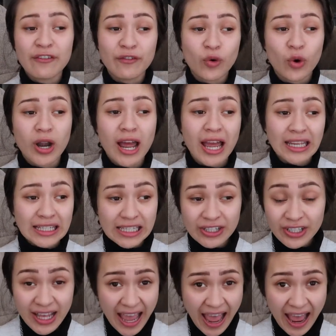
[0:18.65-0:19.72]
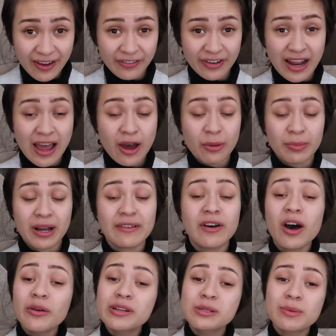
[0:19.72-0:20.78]
for a year and a half now, but I've
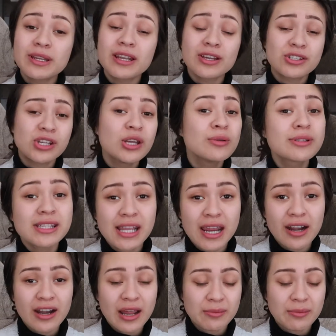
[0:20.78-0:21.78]
always been too scared.